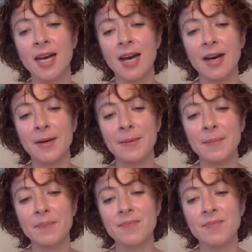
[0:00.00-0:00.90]
um,
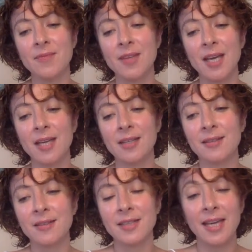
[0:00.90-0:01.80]
and
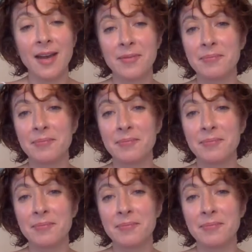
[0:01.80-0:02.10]
yeah,